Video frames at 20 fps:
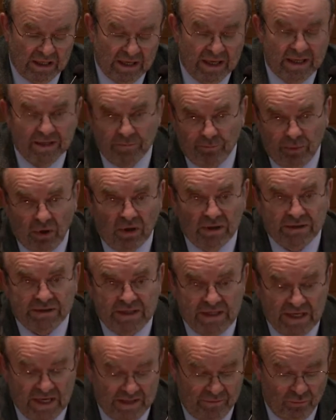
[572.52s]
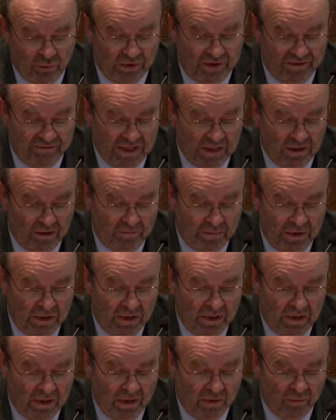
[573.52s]
and the policy I would develop
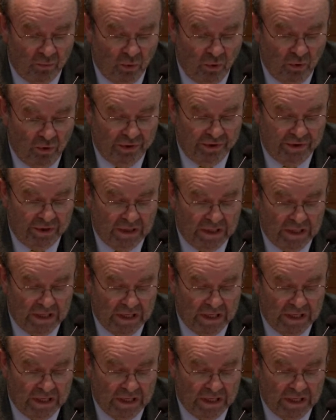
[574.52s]
would